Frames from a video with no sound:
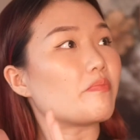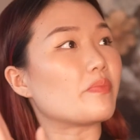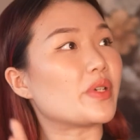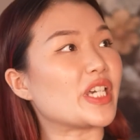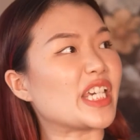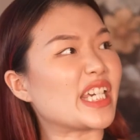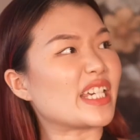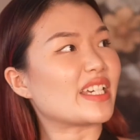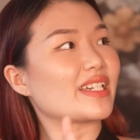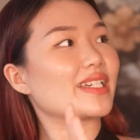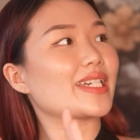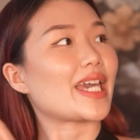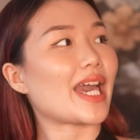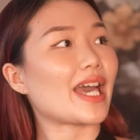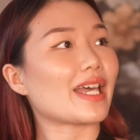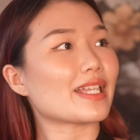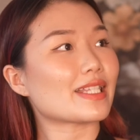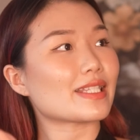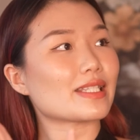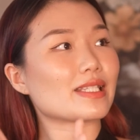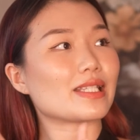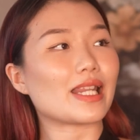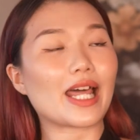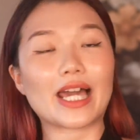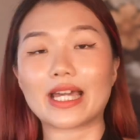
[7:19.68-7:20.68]
being
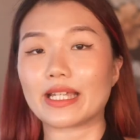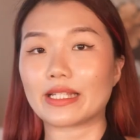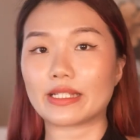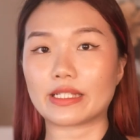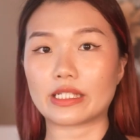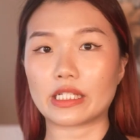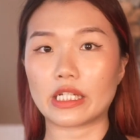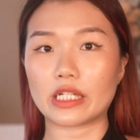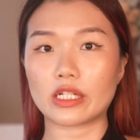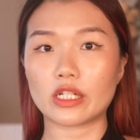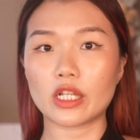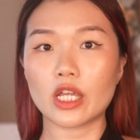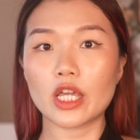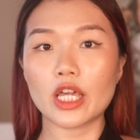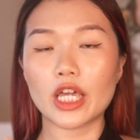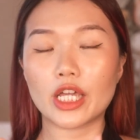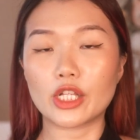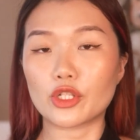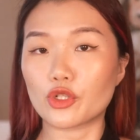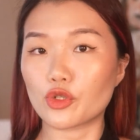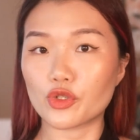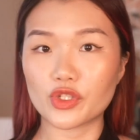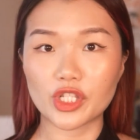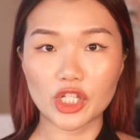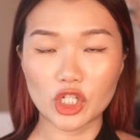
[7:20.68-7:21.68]
gaslighted
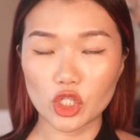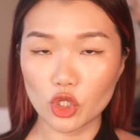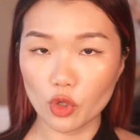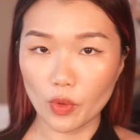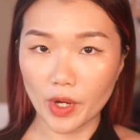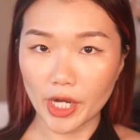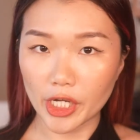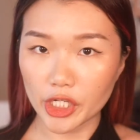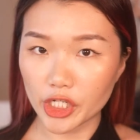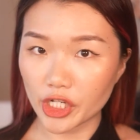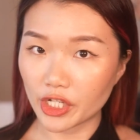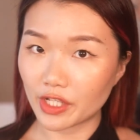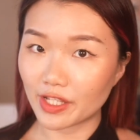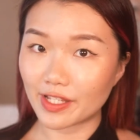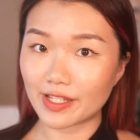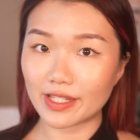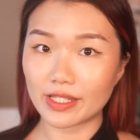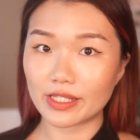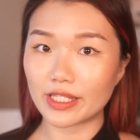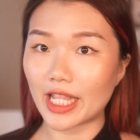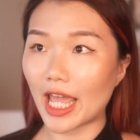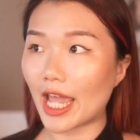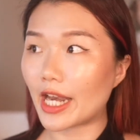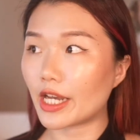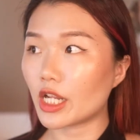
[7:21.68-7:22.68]
into situations
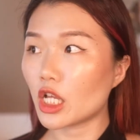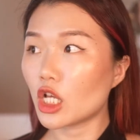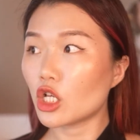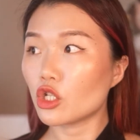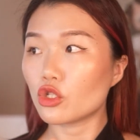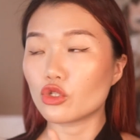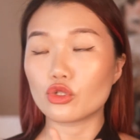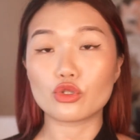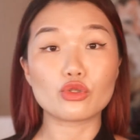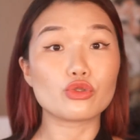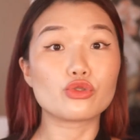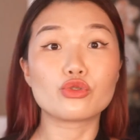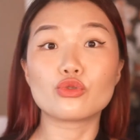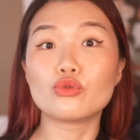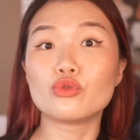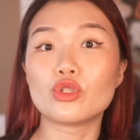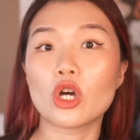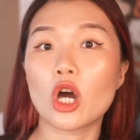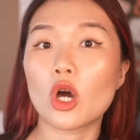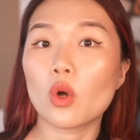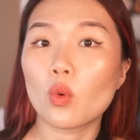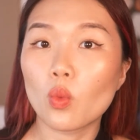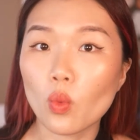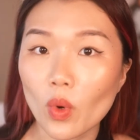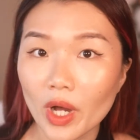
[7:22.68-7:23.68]
that you do
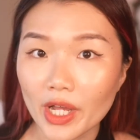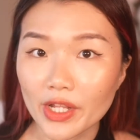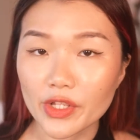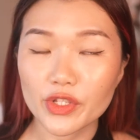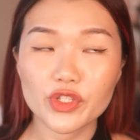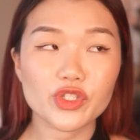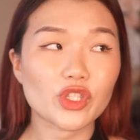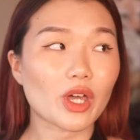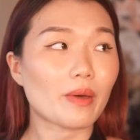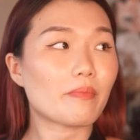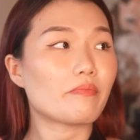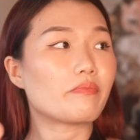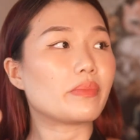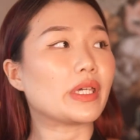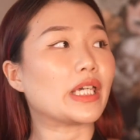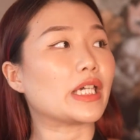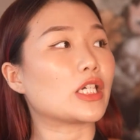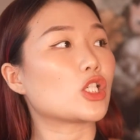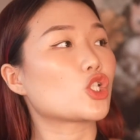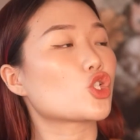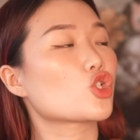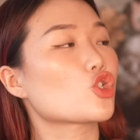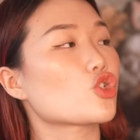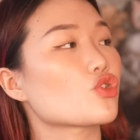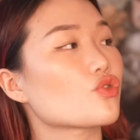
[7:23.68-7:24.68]
not want. Stop being
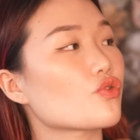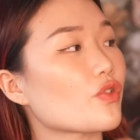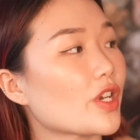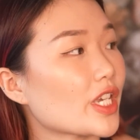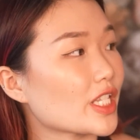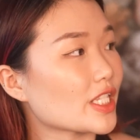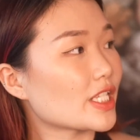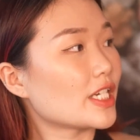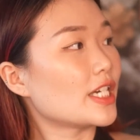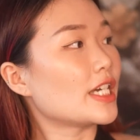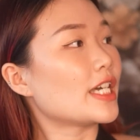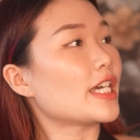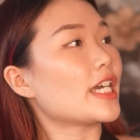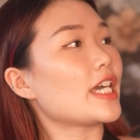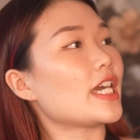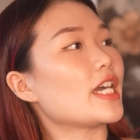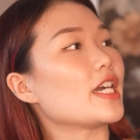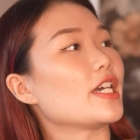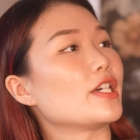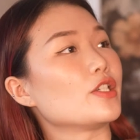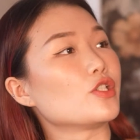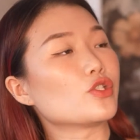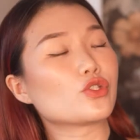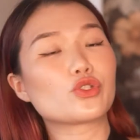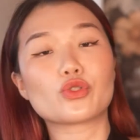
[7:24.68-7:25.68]
tricked
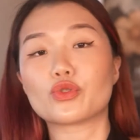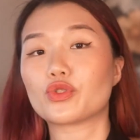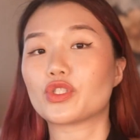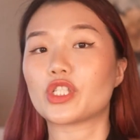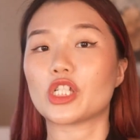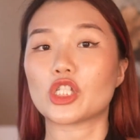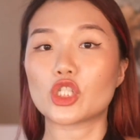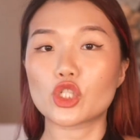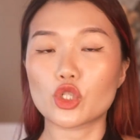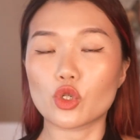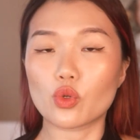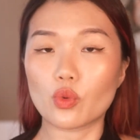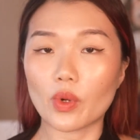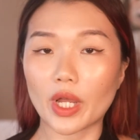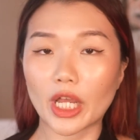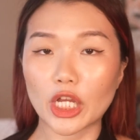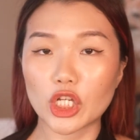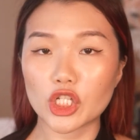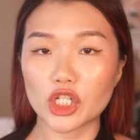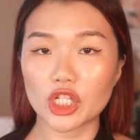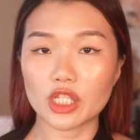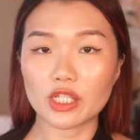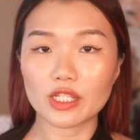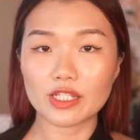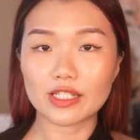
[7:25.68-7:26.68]
into
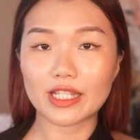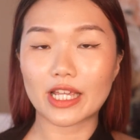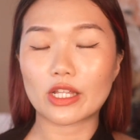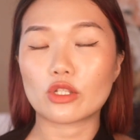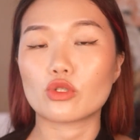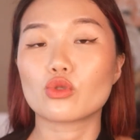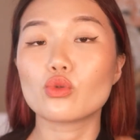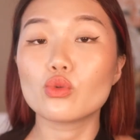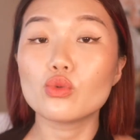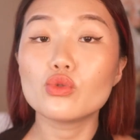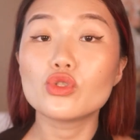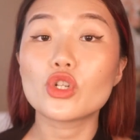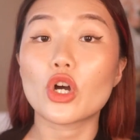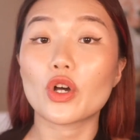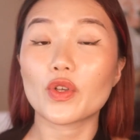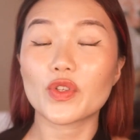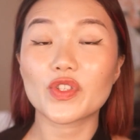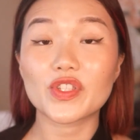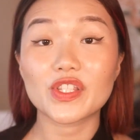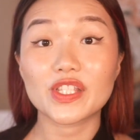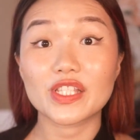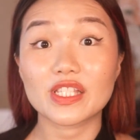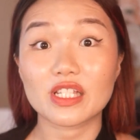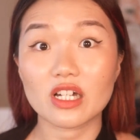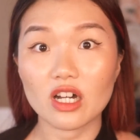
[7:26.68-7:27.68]
situations that do not
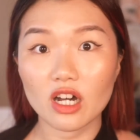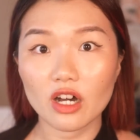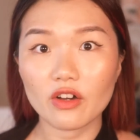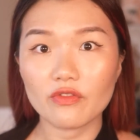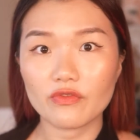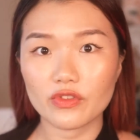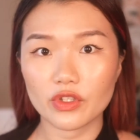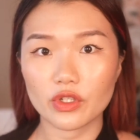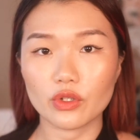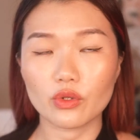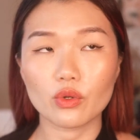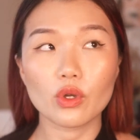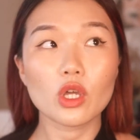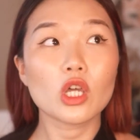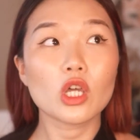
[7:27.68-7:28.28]
serve you.